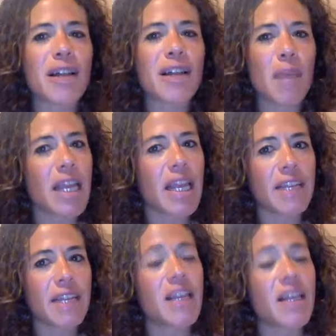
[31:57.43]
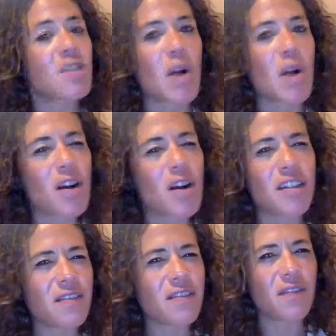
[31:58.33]
can make if that's part
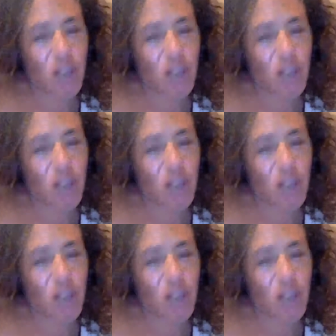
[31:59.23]
of